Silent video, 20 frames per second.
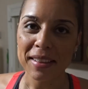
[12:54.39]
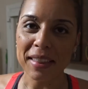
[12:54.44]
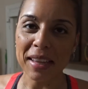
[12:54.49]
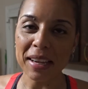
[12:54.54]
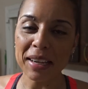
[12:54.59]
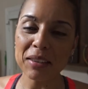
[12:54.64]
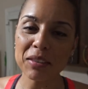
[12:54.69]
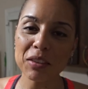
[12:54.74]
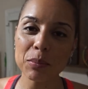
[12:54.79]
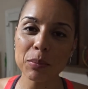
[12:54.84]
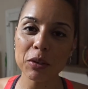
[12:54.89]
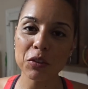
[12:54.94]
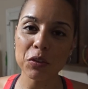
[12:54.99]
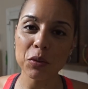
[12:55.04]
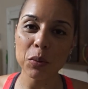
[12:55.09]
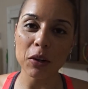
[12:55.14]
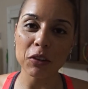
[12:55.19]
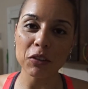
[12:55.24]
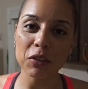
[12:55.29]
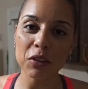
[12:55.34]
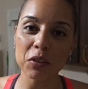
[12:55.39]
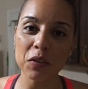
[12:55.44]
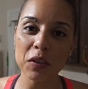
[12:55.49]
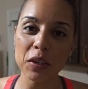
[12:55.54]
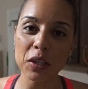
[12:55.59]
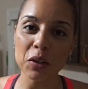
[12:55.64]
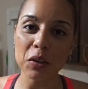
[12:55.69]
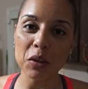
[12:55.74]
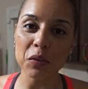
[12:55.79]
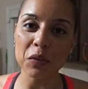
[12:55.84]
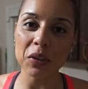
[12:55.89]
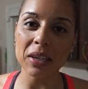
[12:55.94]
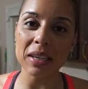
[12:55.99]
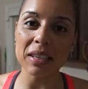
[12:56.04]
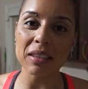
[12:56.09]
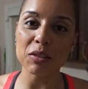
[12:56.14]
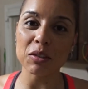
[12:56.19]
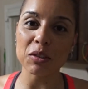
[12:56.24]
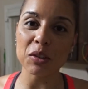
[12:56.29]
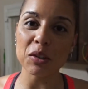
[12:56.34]
Thank you so much for watching this video. Don't
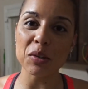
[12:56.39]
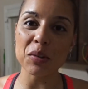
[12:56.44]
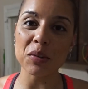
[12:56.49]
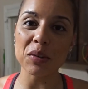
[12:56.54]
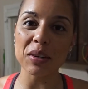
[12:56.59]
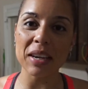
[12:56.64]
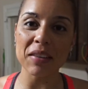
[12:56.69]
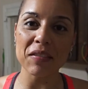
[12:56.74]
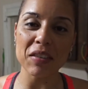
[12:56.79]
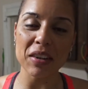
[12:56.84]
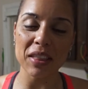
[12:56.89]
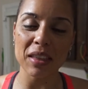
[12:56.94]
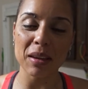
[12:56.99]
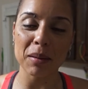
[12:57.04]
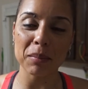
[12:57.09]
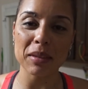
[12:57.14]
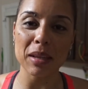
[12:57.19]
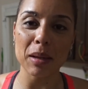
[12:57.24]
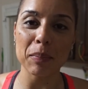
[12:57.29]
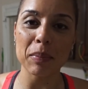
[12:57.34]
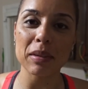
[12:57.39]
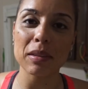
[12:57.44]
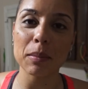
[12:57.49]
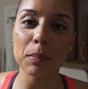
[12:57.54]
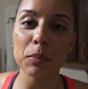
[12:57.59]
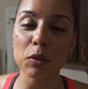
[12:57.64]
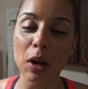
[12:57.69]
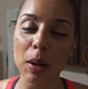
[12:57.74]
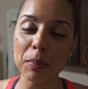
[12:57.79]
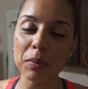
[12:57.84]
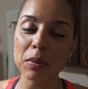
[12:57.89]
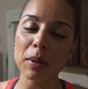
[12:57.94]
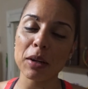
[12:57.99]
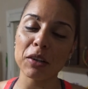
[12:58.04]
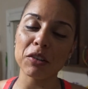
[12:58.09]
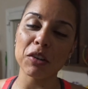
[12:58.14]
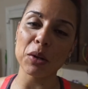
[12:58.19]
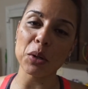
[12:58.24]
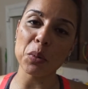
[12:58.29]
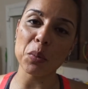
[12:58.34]
forget to give it a thumbs up and subscribe to my
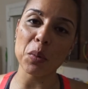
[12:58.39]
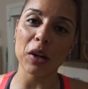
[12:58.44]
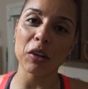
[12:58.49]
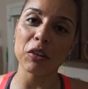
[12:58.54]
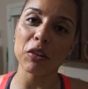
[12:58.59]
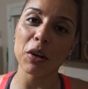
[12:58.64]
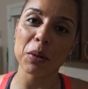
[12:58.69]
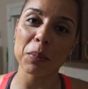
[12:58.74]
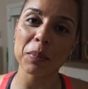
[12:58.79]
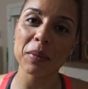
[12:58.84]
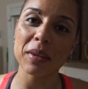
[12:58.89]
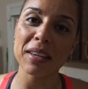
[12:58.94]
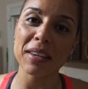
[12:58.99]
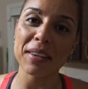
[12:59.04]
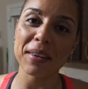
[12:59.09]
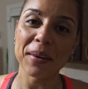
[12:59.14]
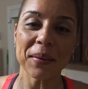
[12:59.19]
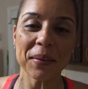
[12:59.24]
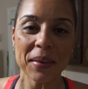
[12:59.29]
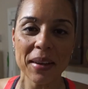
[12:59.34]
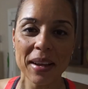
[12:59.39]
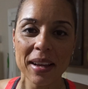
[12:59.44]
channel, Watch Autumn Keto.